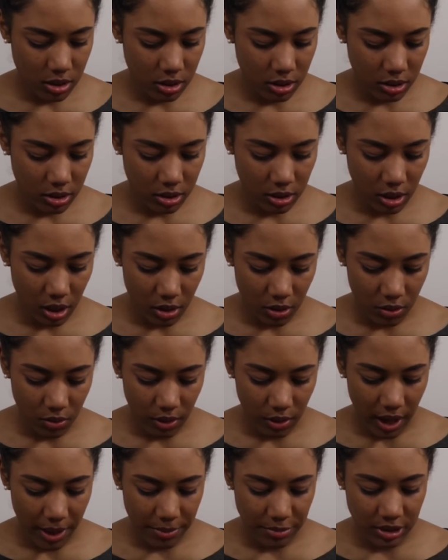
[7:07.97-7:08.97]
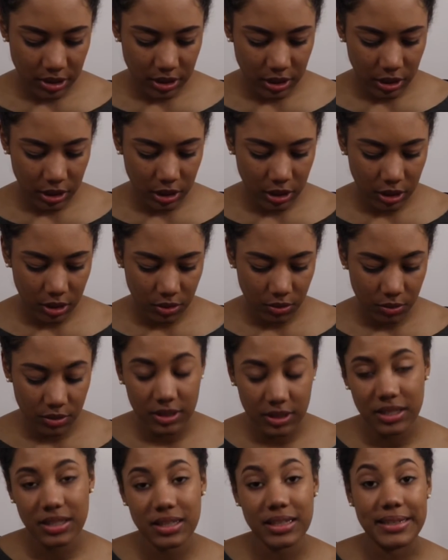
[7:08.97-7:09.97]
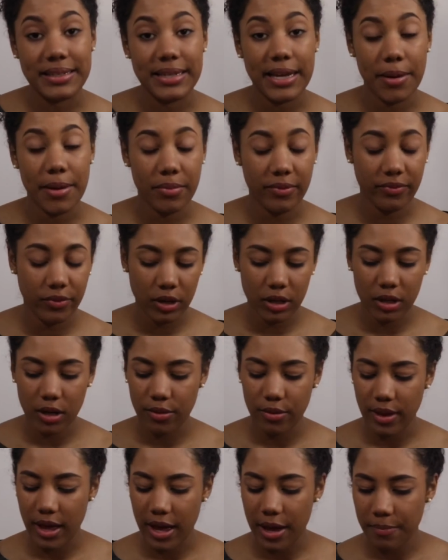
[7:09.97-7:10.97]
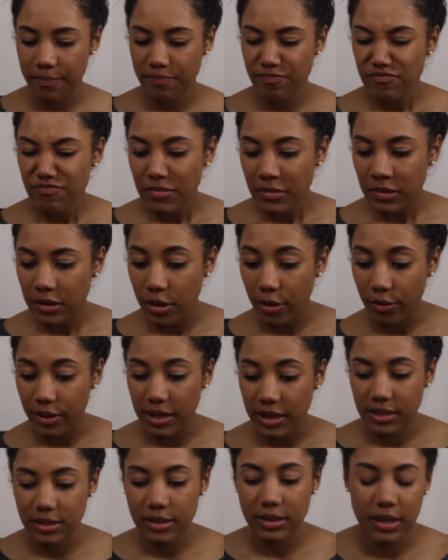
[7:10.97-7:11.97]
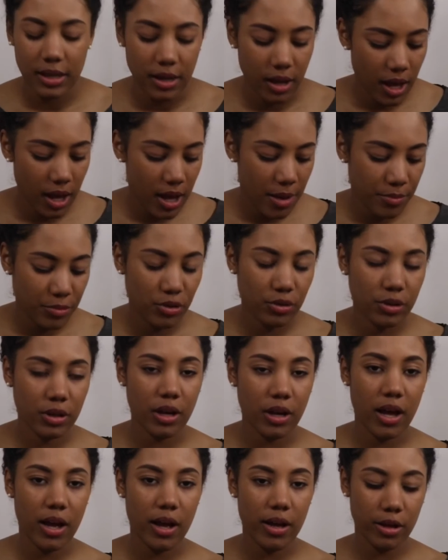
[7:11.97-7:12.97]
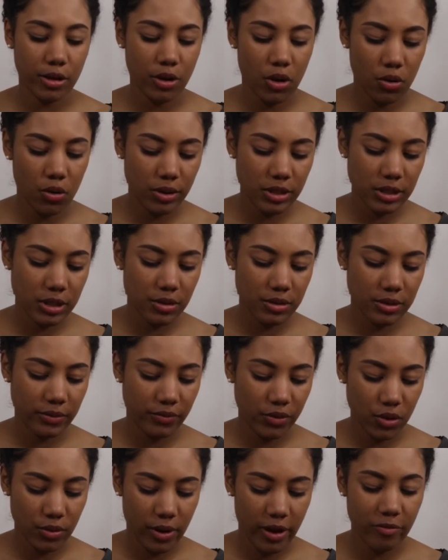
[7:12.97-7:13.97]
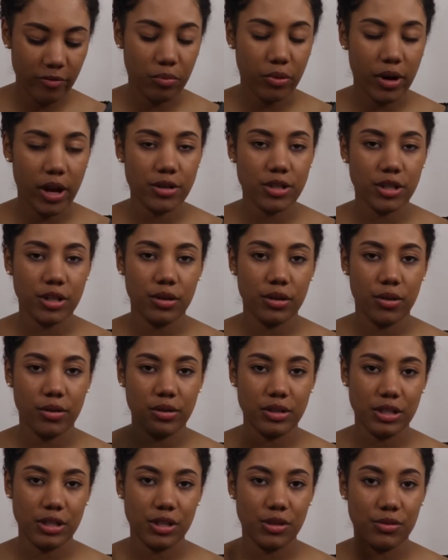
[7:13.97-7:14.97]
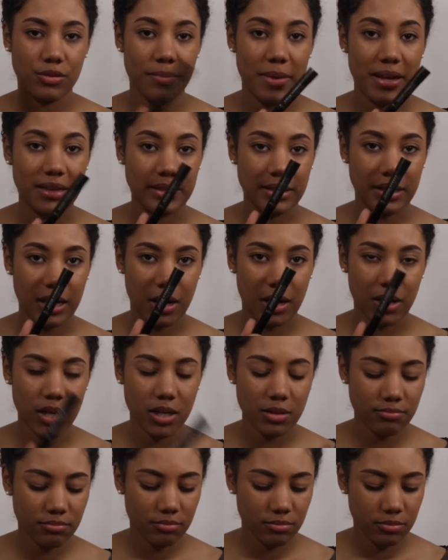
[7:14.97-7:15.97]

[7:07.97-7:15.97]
So I'm just gonna use, this is a tip if you didn't know that. Know this, you can always use, if you don't have brow gel, you can always just use mascara.